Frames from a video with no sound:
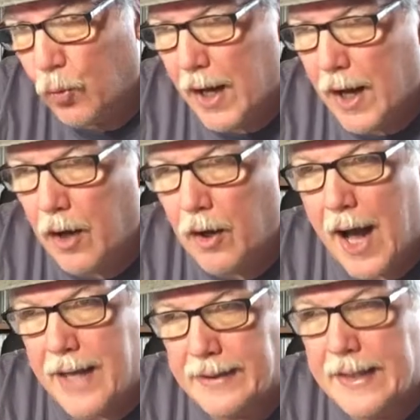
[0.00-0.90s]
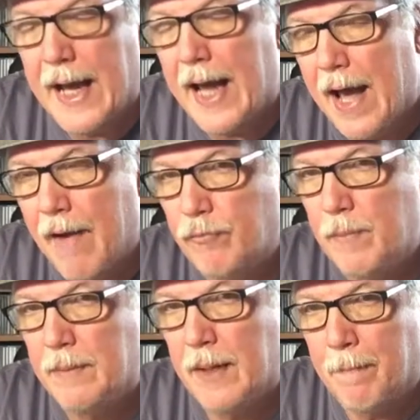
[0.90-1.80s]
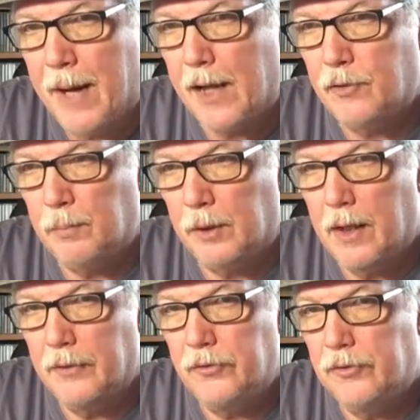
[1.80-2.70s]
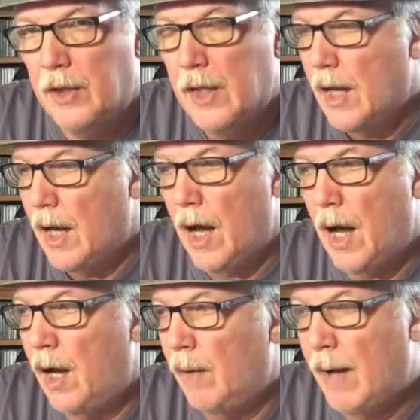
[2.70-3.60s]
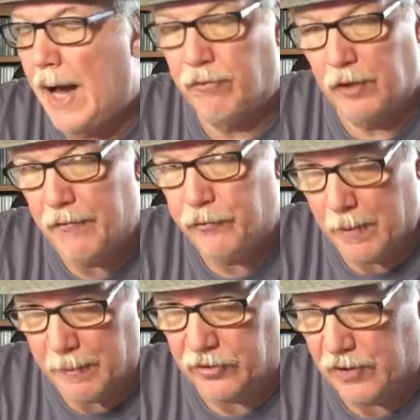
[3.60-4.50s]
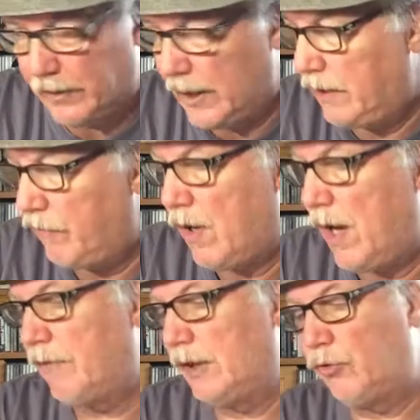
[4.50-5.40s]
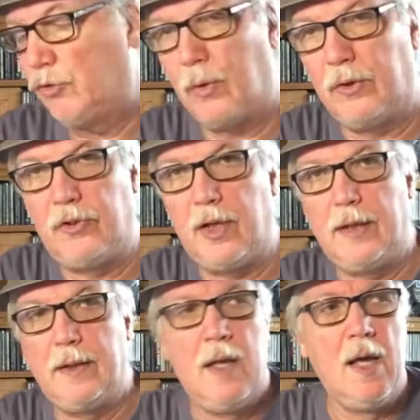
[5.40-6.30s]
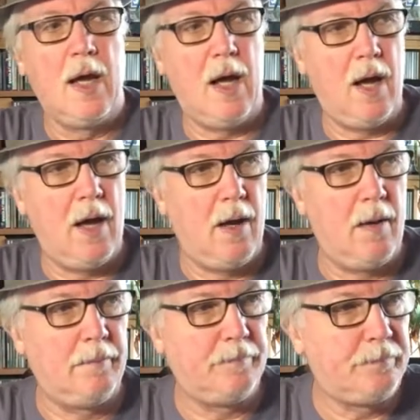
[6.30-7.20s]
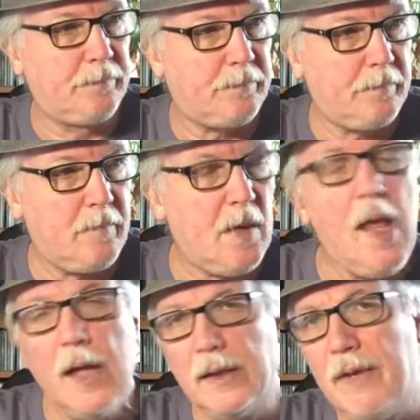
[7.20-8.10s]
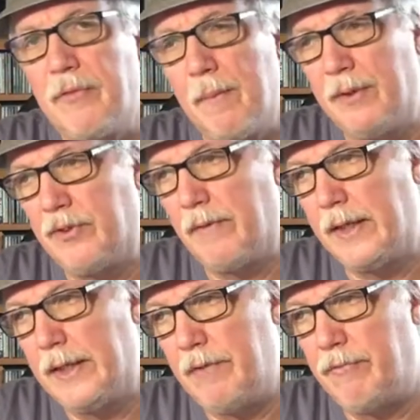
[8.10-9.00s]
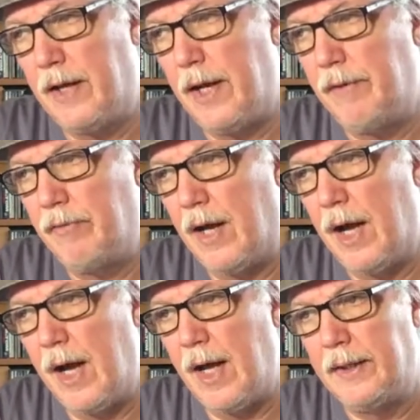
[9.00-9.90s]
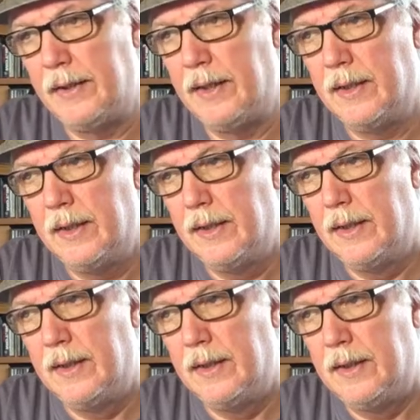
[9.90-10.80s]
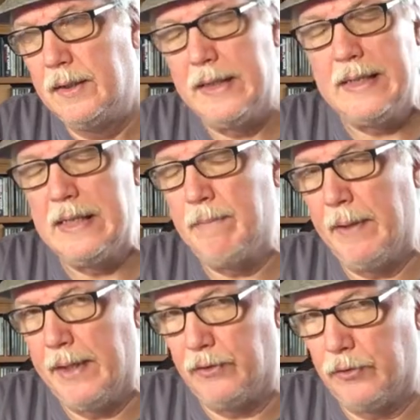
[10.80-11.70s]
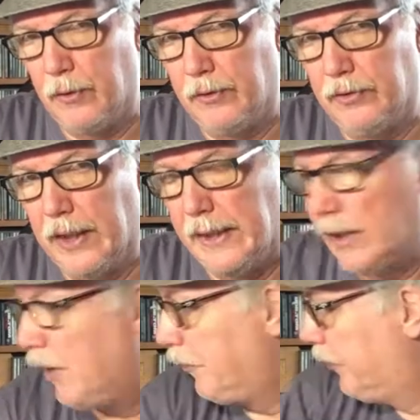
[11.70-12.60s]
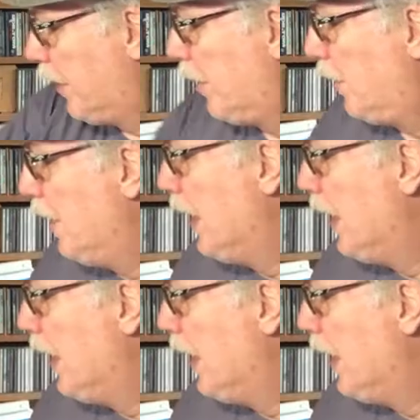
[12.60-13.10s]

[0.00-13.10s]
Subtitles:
well. I think I have maybe a box plus. I've left them at $7.95 on the store site. I left them at $7.95 on the eBay store site also.